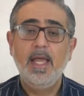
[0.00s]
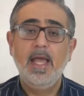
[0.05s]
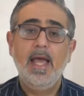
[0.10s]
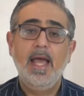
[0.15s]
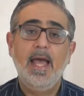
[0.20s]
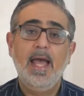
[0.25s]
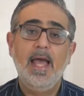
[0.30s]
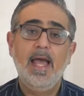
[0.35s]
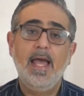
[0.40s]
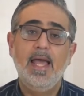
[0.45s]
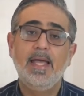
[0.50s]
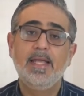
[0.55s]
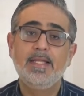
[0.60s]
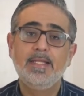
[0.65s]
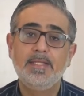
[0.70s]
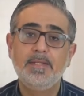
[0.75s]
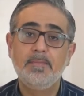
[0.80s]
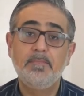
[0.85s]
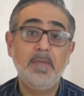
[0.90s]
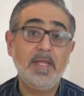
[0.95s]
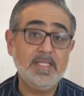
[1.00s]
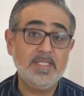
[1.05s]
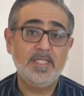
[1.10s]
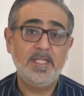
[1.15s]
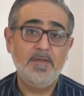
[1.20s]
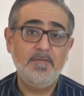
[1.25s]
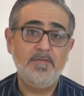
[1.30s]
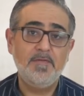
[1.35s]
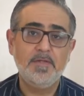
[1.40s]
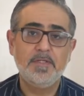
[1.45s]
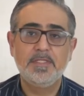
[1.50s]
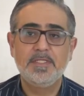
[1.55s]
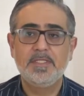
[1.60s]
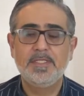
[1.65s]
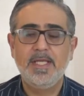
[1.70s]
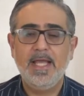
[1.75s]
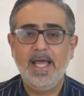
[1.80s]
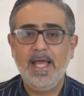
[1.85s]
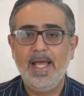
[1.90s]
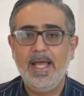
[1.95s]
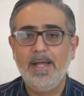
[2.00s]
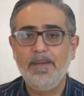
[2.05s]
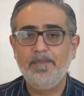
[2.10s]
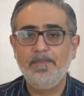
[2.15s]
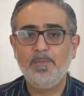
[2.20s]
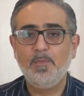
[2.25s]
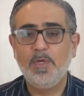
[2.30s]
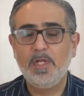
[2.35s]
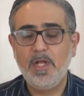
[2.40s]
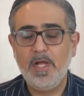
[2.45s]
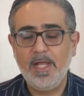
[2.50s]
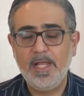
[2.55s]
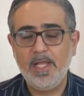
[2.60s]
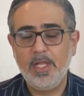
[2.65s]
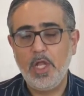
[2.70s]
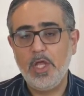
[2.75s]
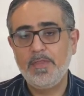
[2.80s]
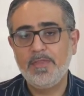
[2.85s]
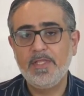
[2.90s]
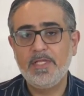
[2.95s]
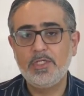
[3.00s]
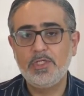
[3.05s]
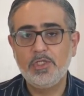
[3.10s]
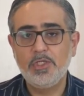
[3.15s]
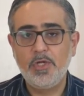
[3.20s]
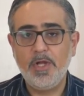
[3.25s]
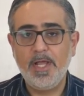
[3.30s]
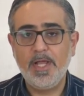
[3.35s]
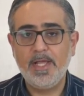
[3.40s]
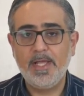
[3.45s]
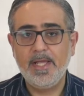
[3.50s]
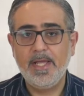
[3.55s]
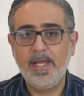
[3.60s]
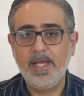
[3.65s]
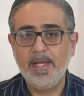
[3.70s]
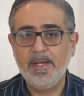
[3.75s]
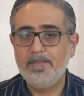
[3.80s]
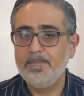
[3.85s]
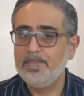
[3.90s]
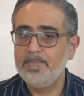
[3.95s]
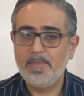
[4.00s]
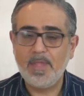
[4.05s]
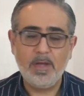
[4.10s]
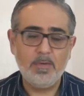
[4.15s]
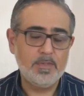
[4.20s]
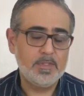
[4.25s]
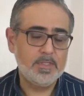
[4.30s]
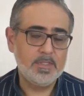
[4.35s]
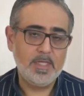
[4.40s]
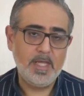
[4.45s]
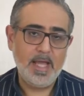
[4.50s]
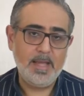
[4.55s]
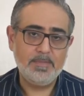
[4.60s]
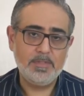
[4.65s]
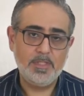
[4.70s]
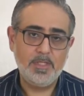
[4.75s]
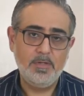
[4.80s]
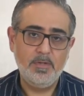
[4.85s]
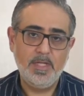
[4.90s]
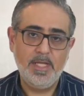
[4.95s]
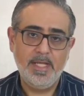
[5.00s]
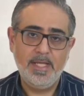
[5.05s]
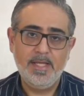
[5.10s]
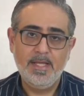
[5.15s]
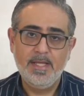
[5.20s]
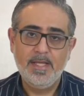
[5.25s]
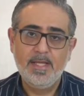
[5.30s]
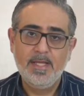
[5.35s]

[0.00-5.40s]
and makes a difference. When I learned this trick, I was absolutely